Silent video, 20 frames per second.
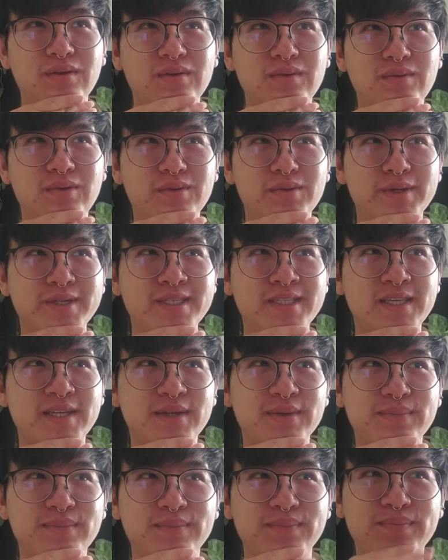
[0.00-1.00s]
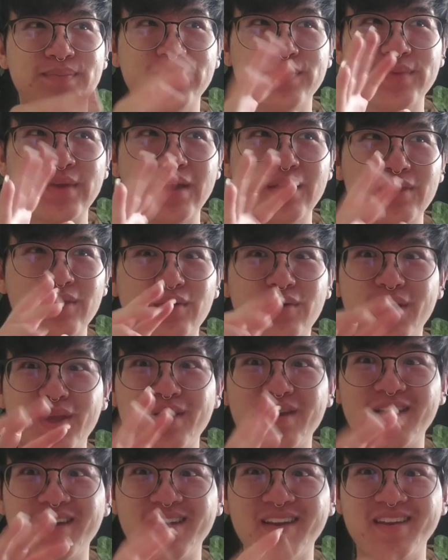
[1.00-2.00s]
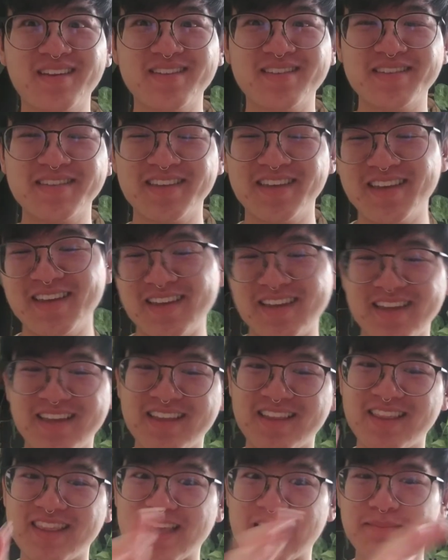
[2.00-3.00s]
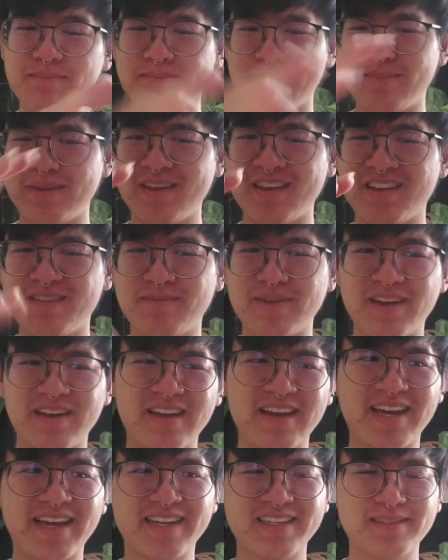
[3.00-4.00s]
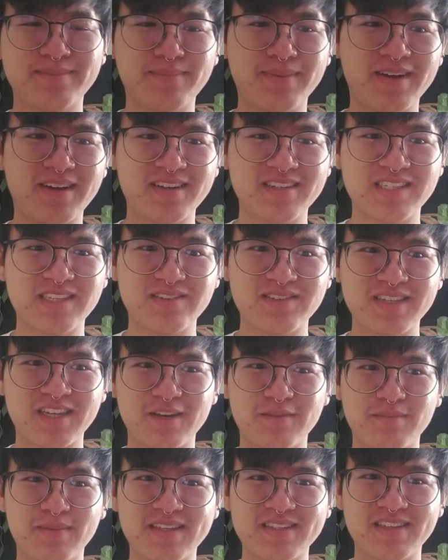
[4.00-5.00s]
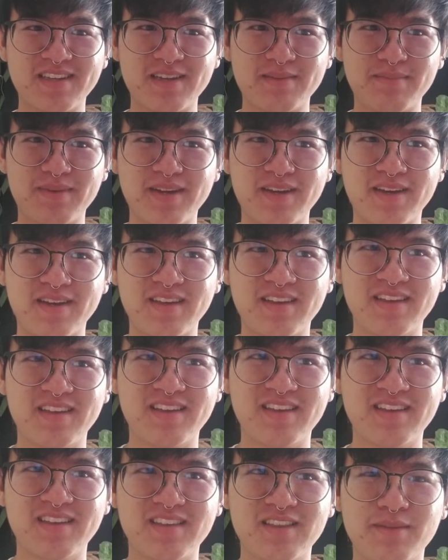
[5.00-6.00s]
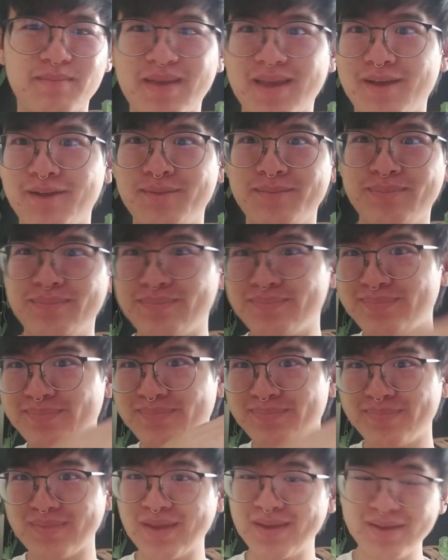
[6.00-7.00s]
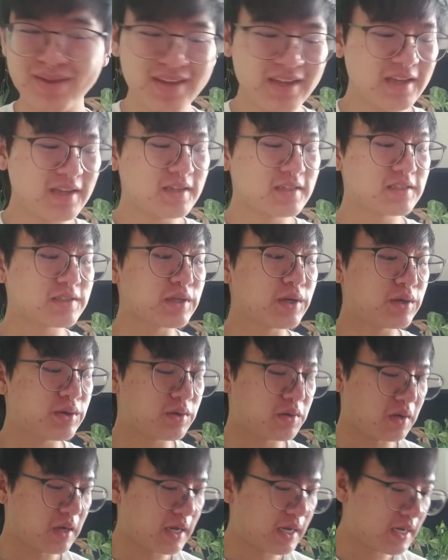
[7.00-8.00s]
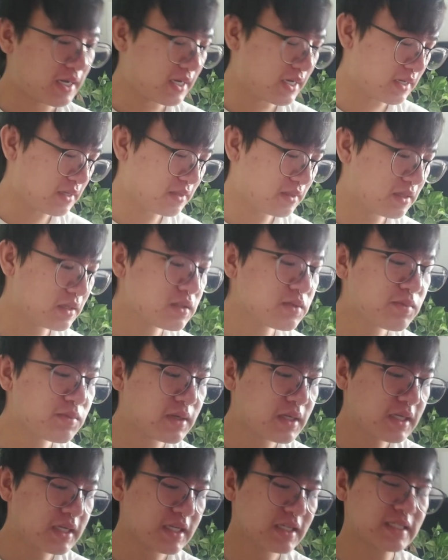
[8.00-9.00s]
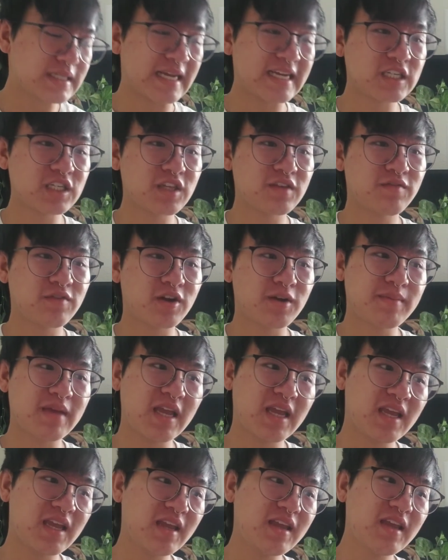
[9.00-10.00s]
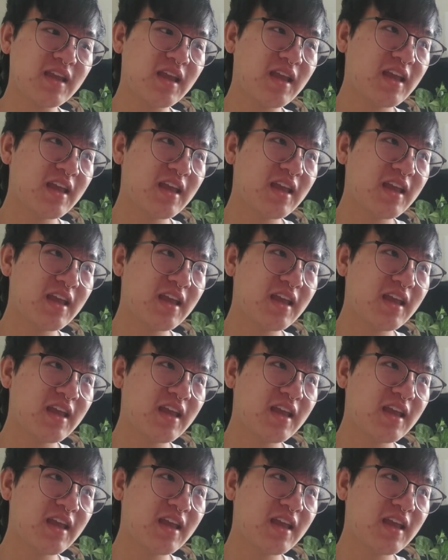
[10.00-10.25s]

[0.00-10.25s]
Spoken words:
what was it? The Hoya cuttings in that big ass box that's gonna be sent out by the mail. So this one is actually from a